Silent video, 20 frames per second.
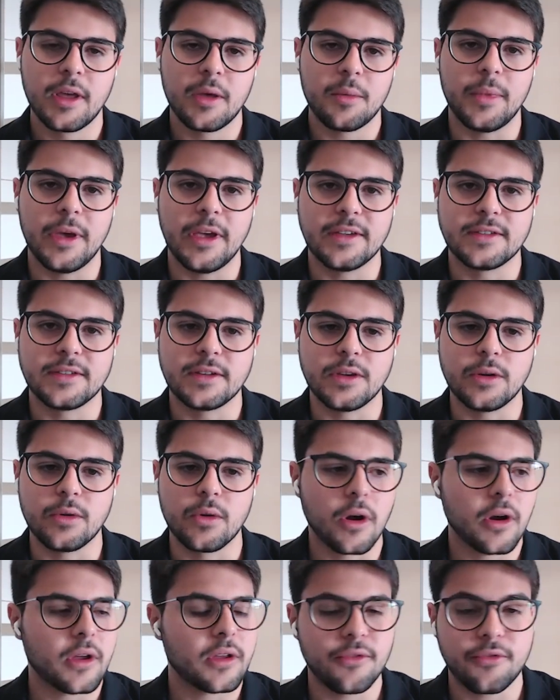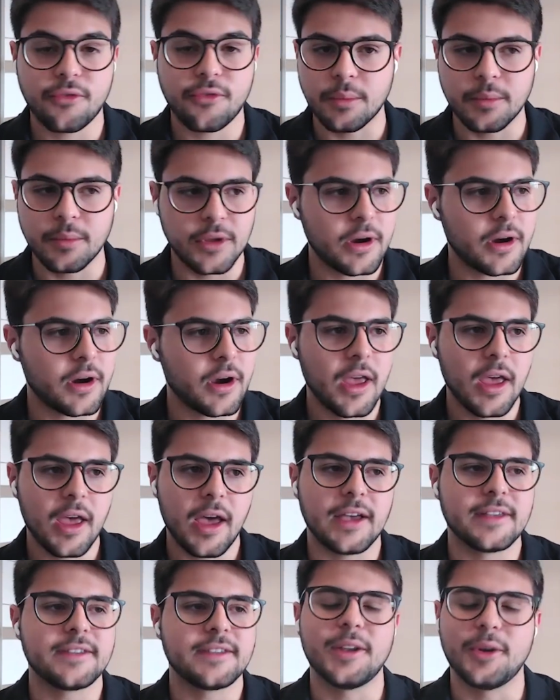based in new york and from there
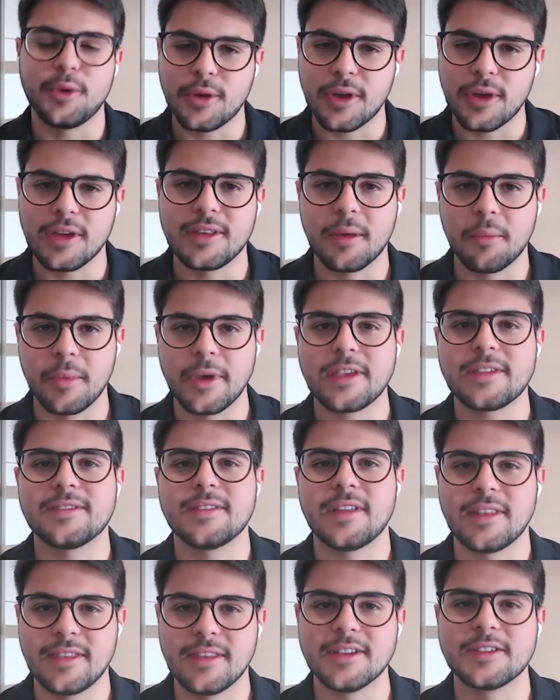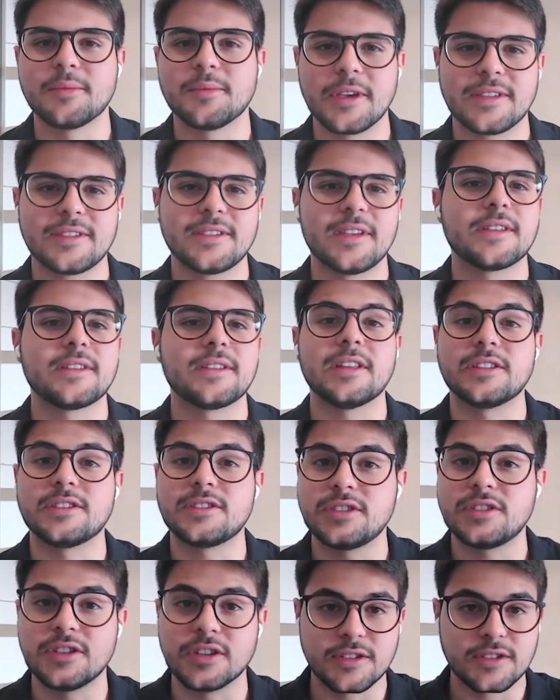i said okay that makes that does make sense
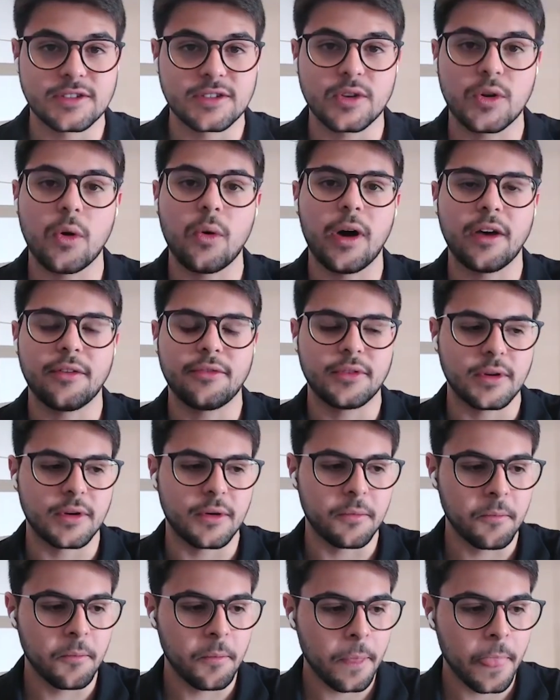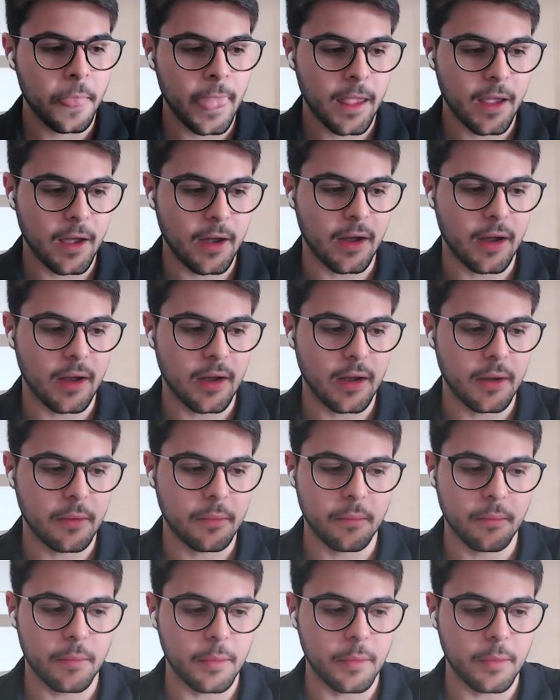let's just go after uh,